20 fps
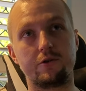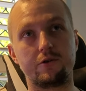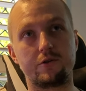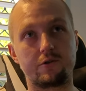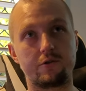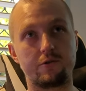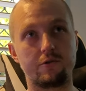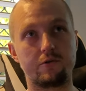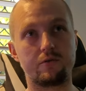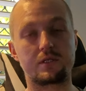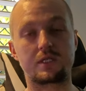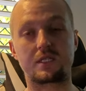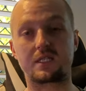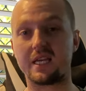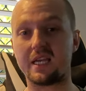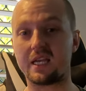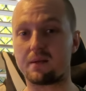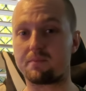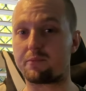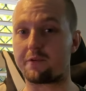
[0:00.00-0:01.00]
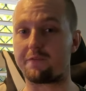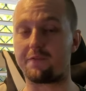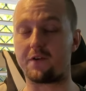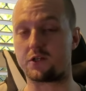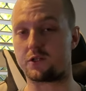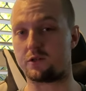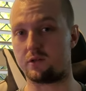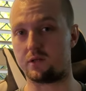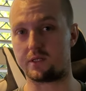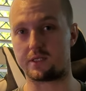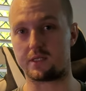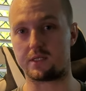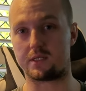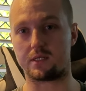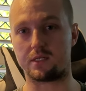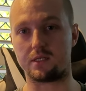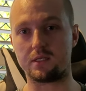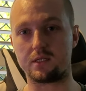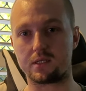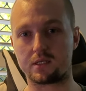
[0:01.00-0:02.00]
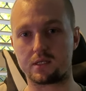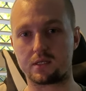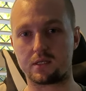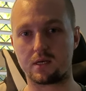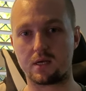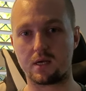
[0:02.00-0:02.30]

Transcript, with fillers: to seek professional assistance.